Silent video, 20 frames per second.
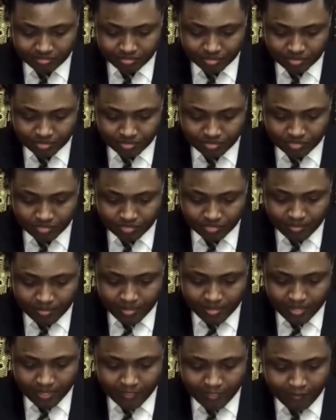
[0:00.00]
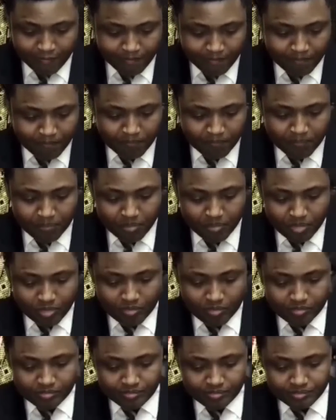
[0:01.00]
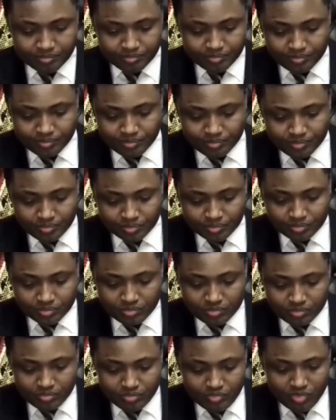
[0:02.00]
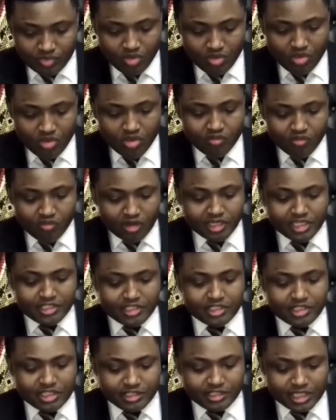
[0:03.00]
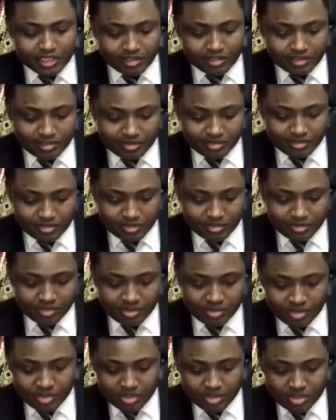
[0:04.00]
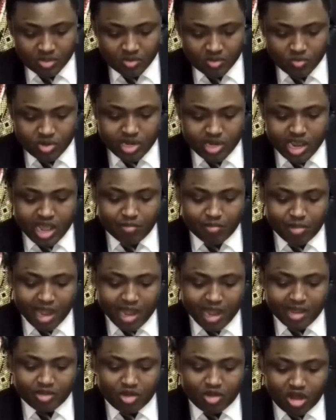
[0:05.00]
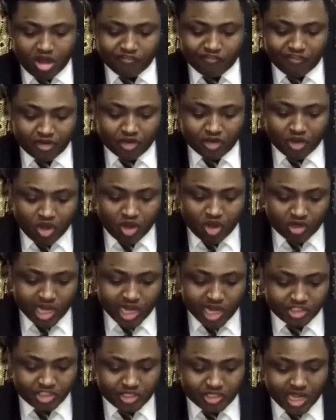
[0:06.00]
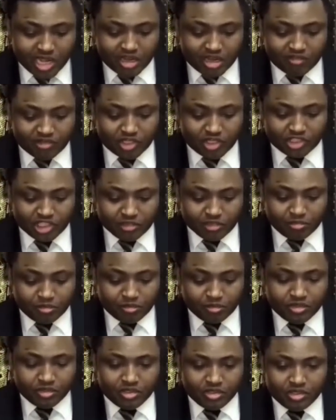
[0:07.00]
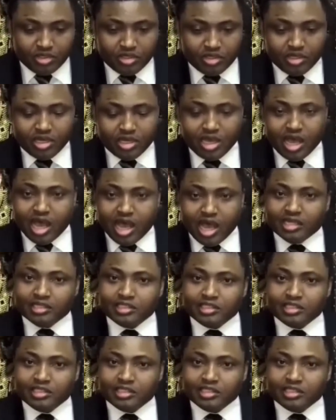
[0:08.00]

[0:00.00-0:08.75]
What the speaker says: For this reason, we hereby call for no Nigeria governorship and House of Assembly election in Biafra land.